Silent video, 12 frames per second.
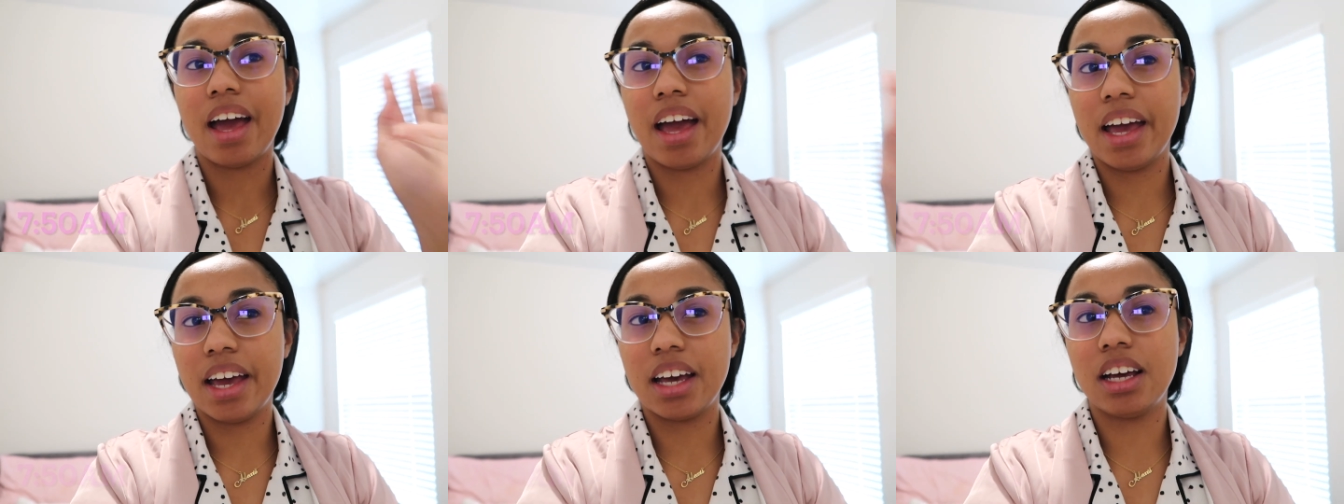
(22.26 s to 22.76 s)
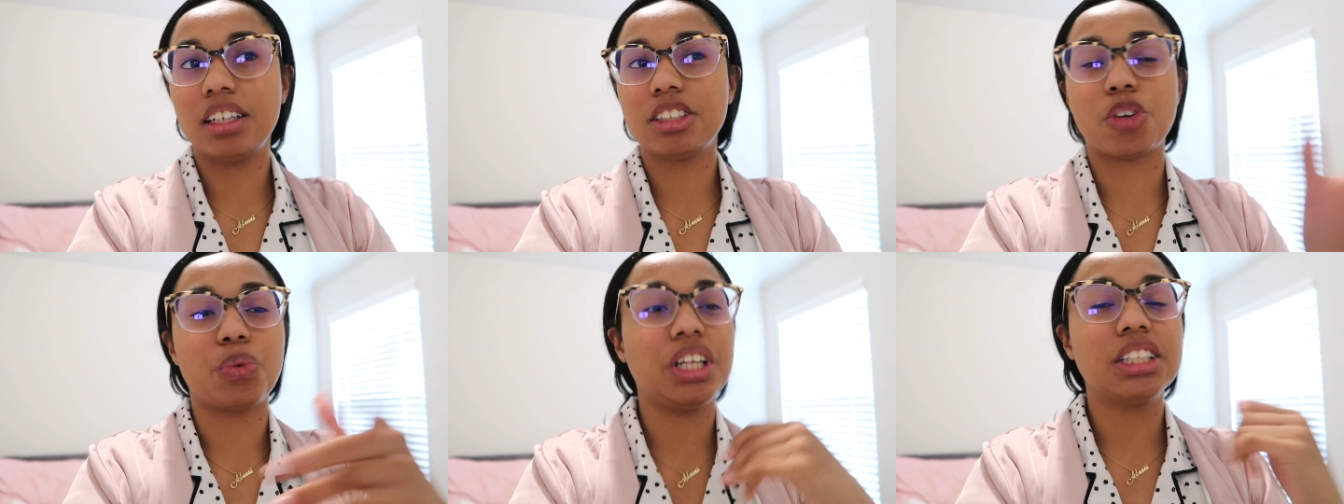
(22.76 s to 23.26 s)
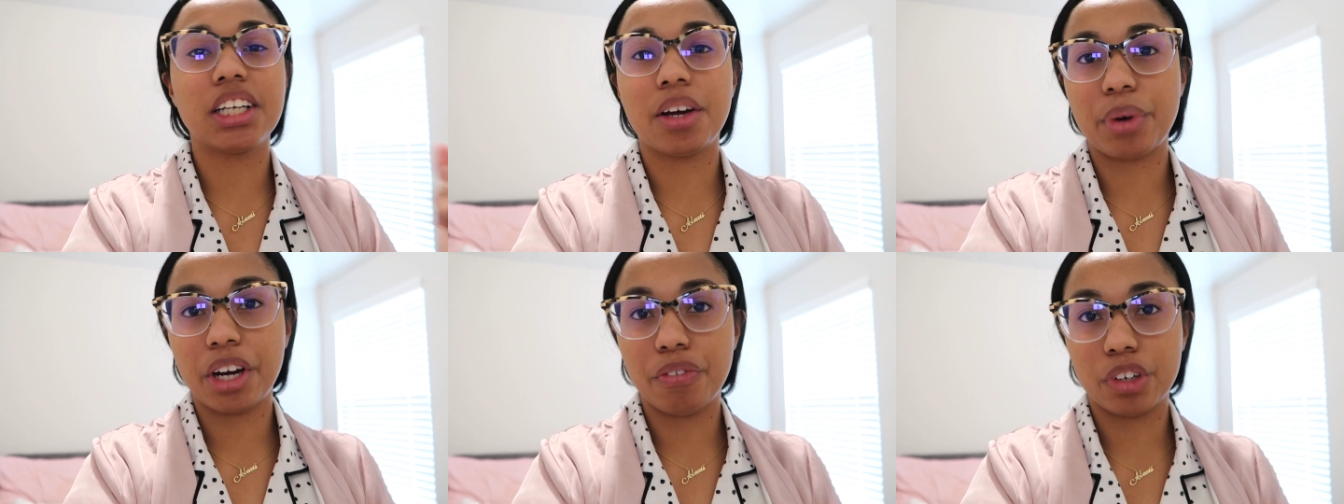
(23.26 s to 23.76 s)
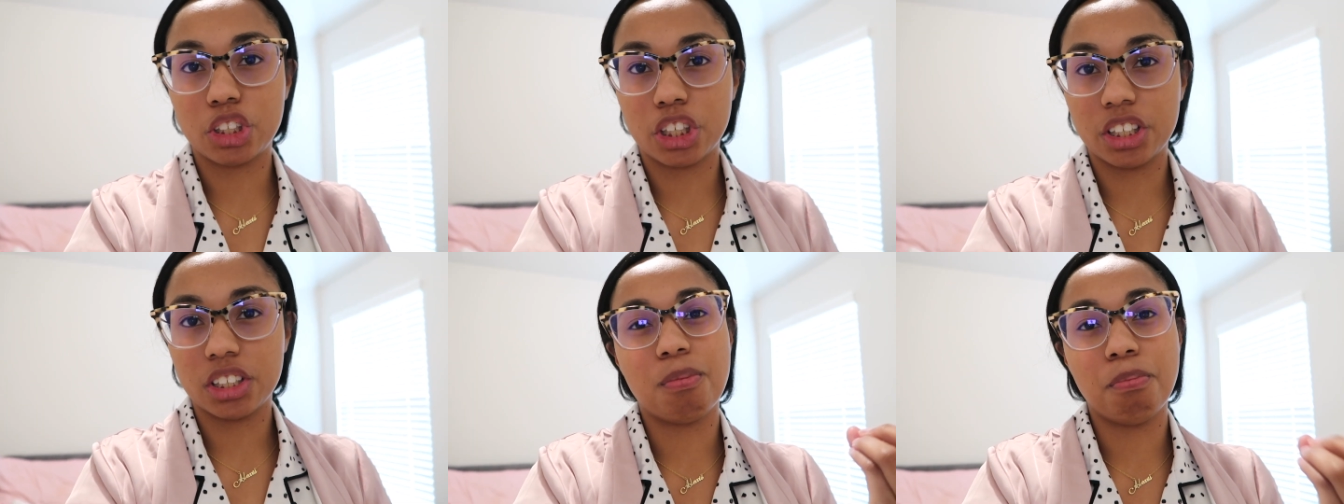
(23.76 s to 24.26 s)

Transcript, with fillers: and we need to get ready for church.